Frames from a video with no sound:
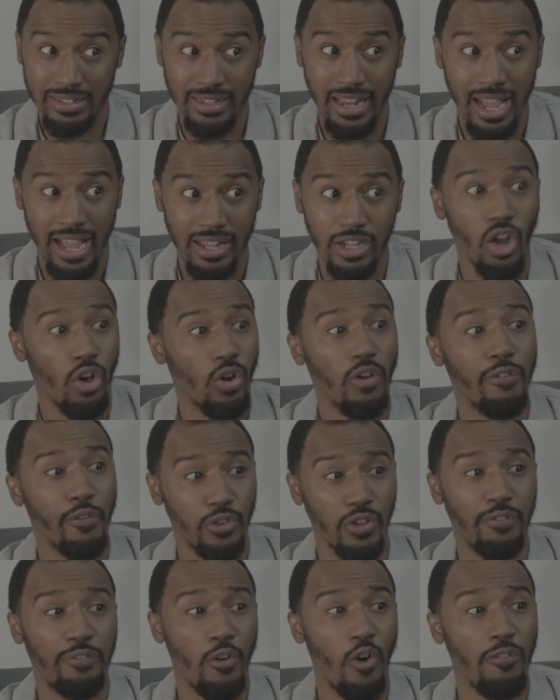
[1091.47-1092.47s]
No, not the
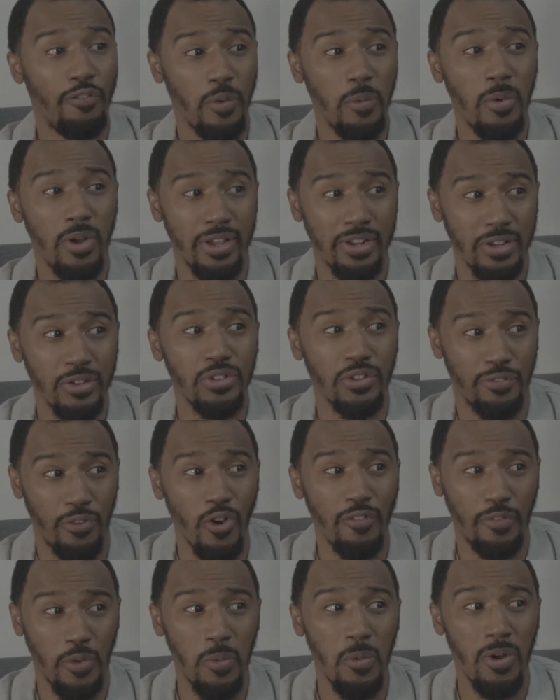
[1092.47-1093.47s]
goal line. It was 4
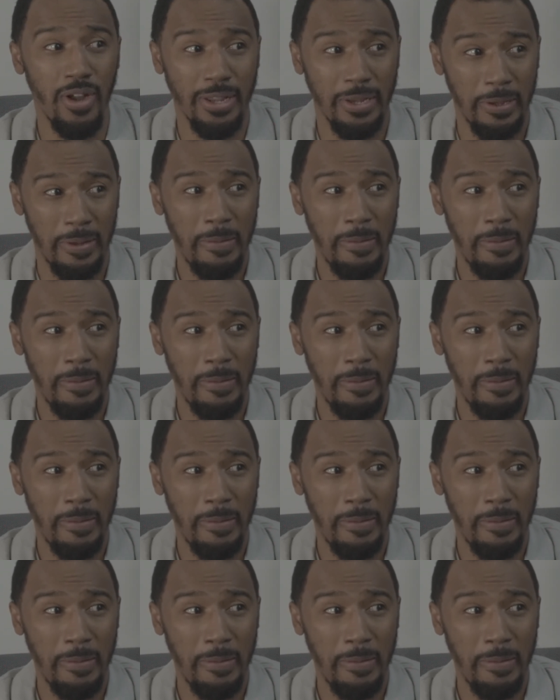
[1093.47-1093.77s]
for 1.